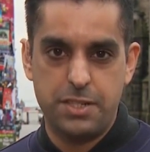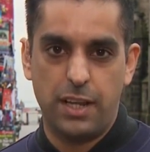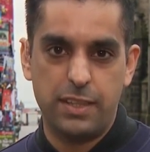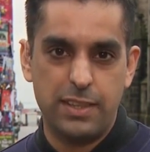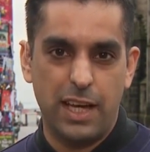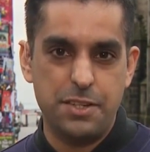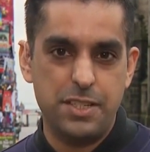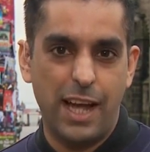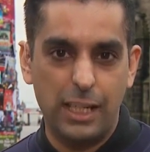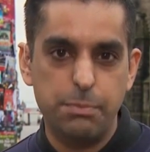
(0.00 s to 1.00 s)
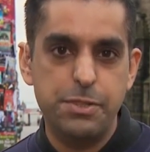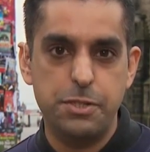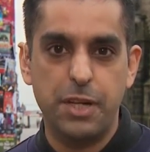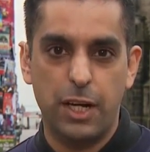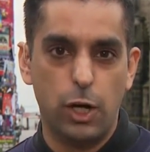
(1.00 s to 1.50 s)
and I think that just helps
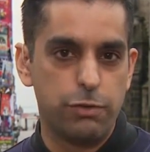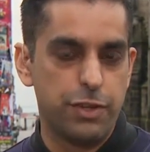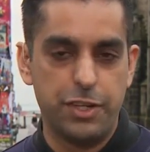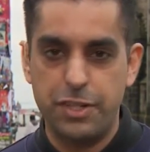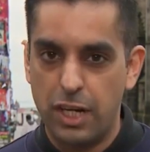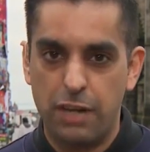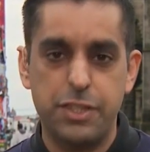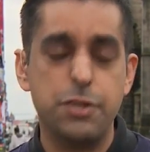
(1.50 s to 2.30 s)
you get over the nerves,